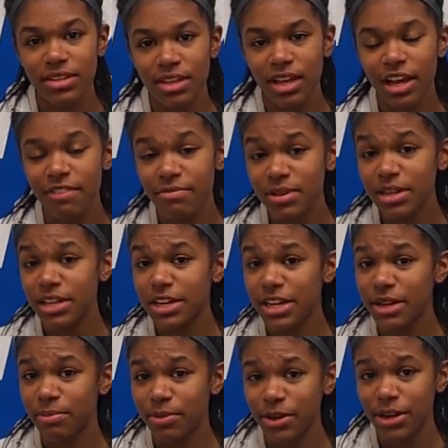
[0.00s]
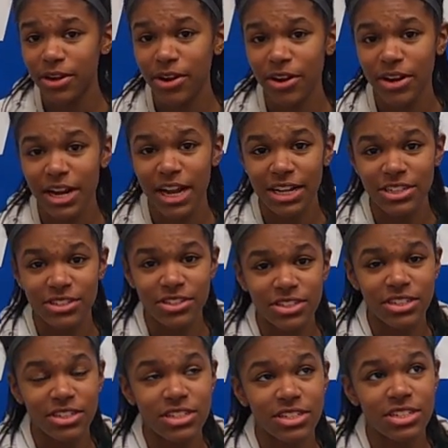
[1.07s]
I've been hitting it pretty hard,
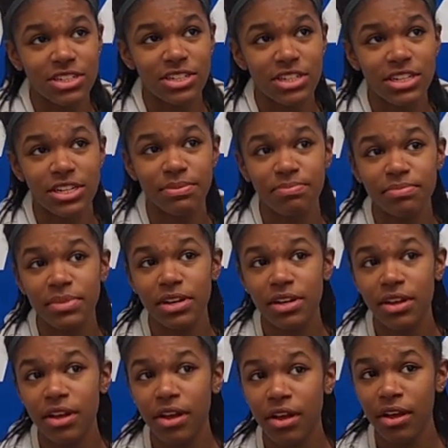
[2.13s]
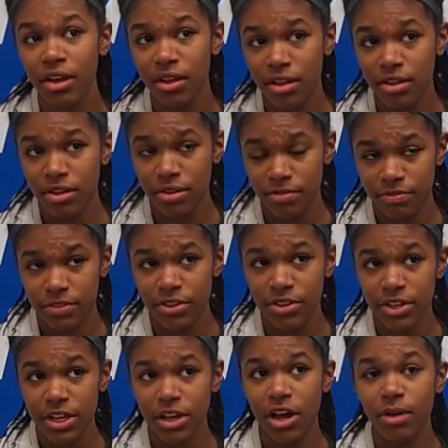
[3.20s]
actually. Just
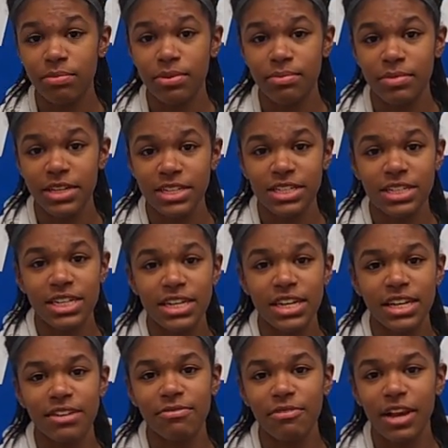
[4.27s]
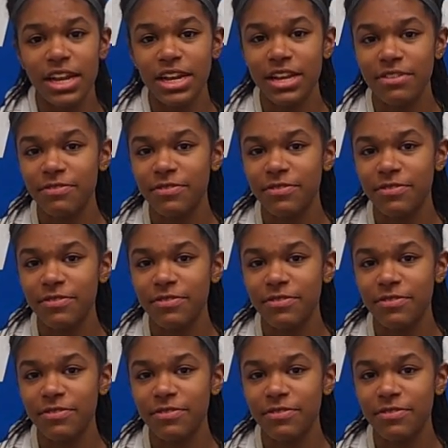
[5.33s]
feeling optimistic and ready